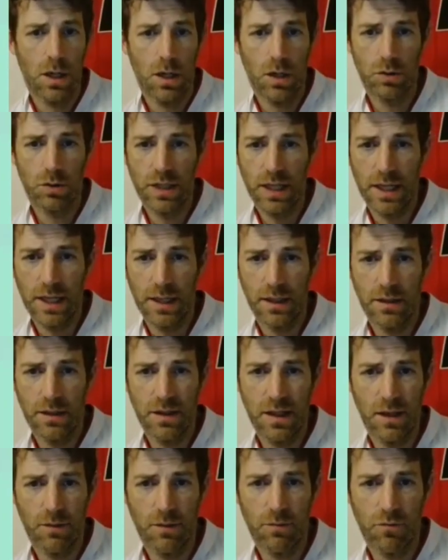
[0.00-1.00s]
Okay,
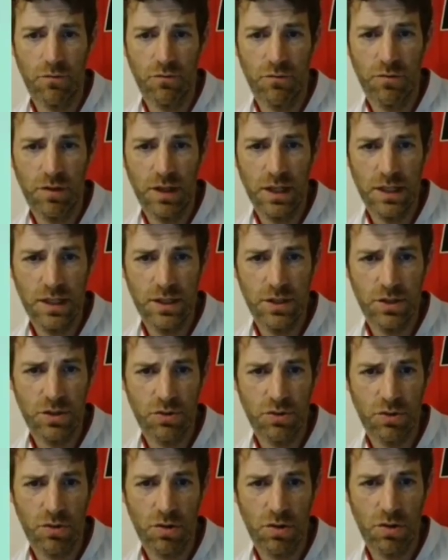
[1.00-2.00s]
yep, really
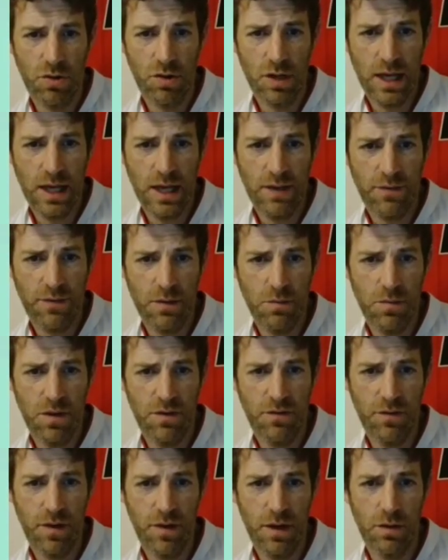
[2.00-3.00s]
strong, heavy
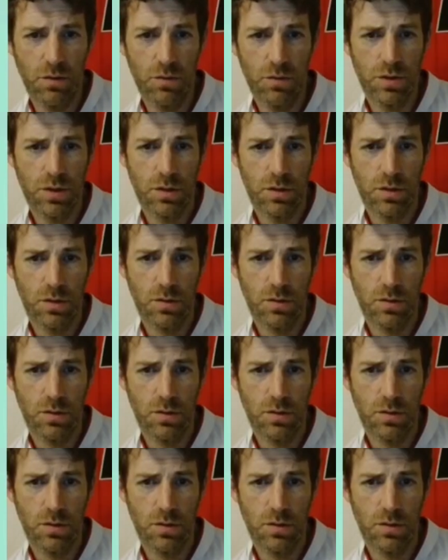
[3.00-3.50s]
midfield,